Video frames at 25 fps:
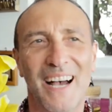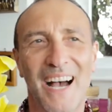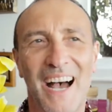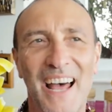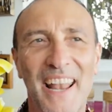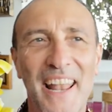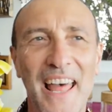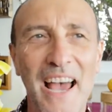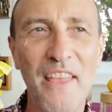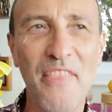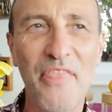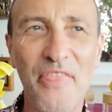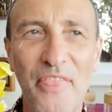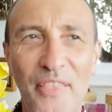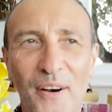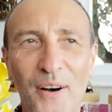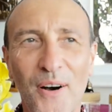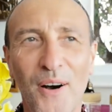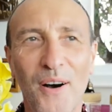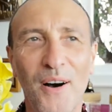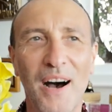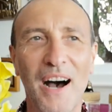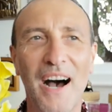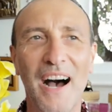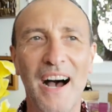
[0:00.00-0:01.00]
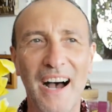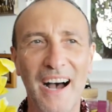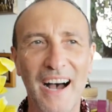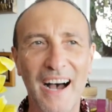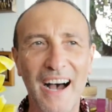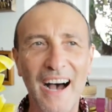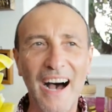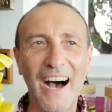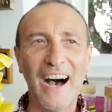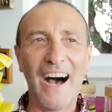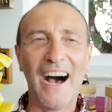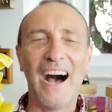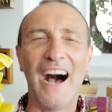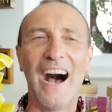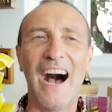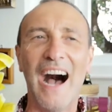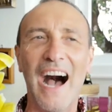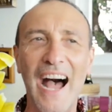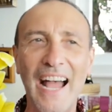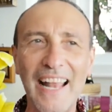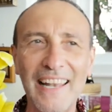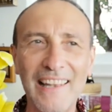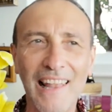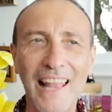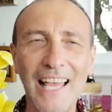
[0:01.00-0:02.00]
And I thought,
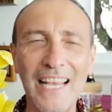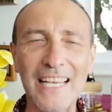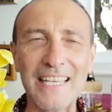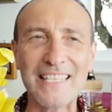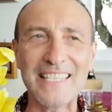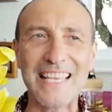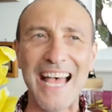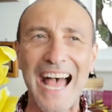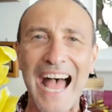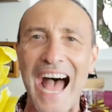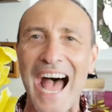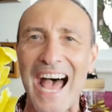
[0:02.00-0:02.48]
I'd like to